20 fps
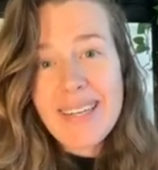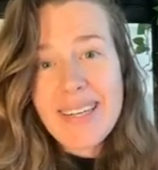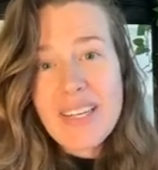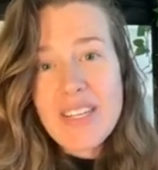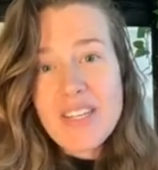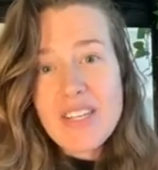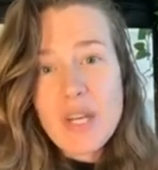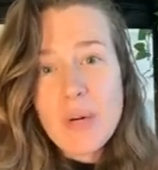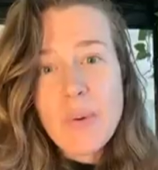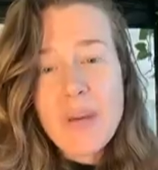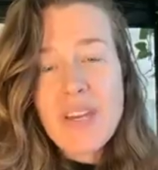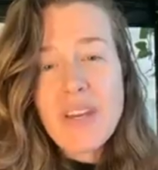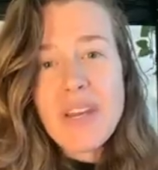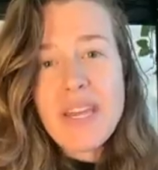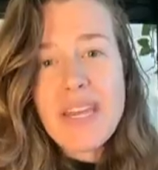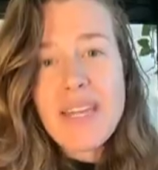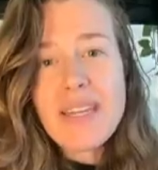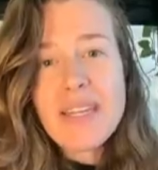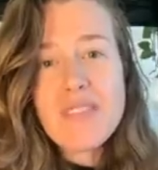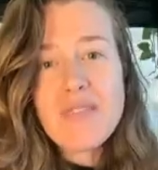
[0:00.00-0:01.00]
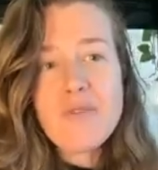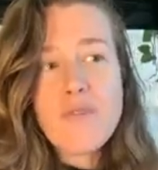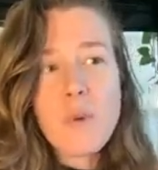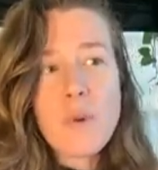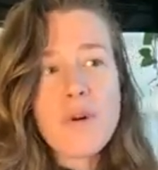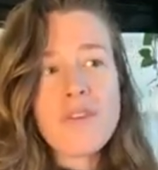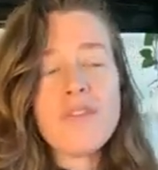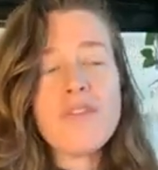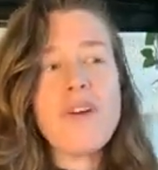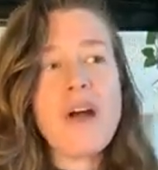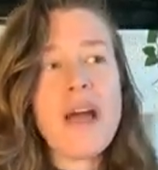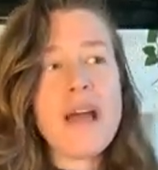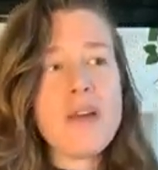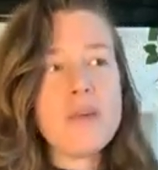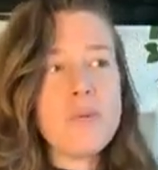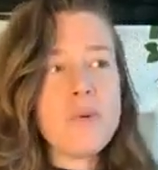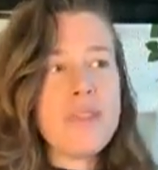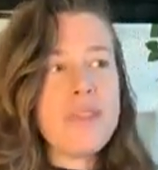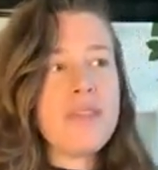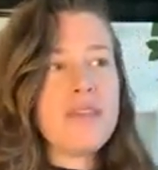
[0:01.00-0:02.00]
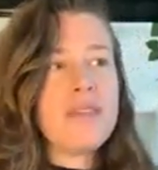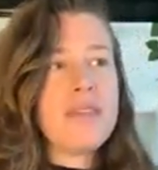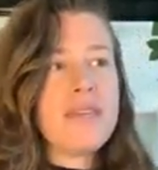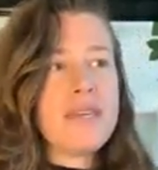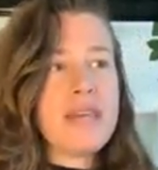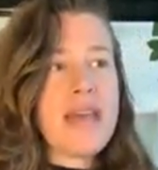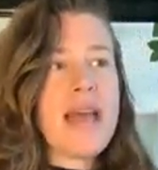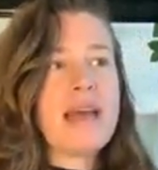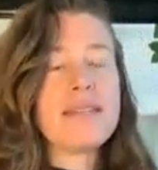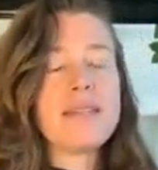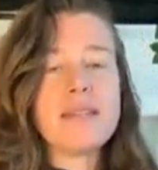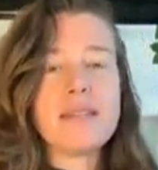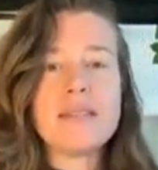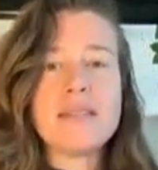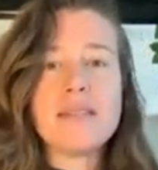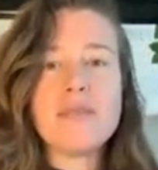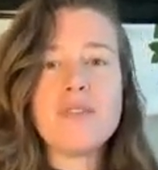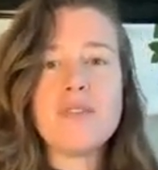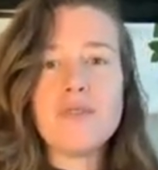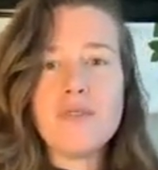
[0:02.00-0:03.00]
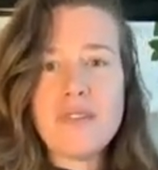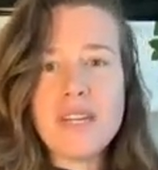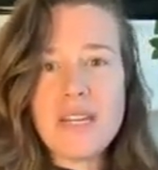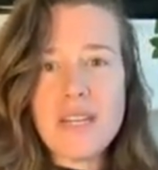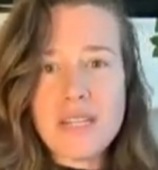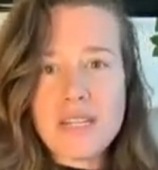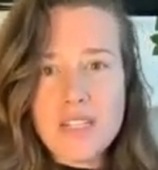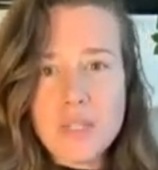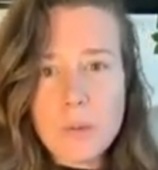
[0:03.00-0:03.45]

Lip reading: So it is fortified with the essence of the phoenix,